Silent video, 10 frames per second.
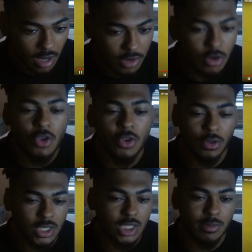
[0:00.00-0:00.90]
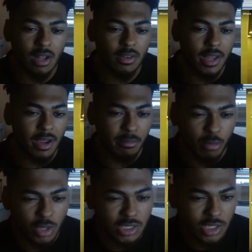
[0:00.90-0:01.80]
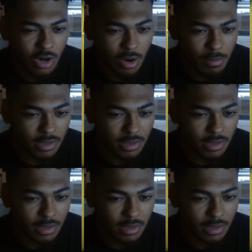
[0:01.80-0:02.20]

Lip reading: I know you know the smell of like moist carpet.